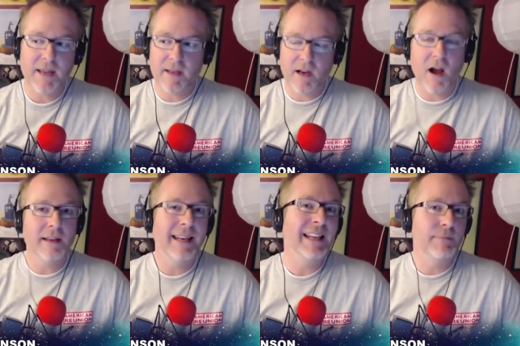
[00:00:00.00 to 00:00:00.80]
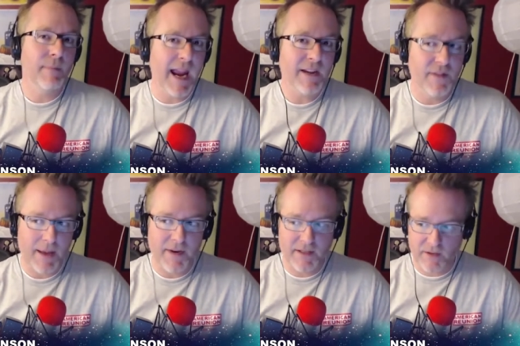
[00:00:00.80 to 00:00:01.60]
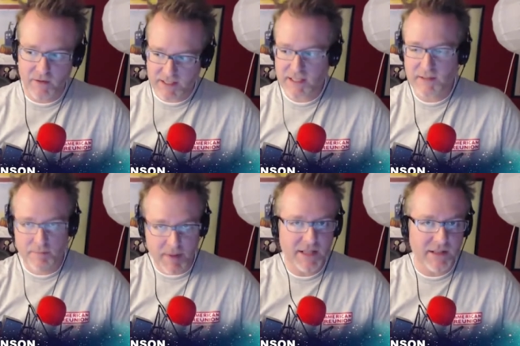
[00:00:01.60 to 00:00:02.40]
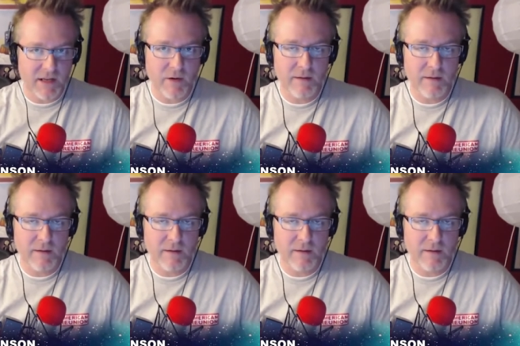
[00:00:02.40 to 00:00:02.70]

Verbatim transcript: And then content is made for that because there is this base that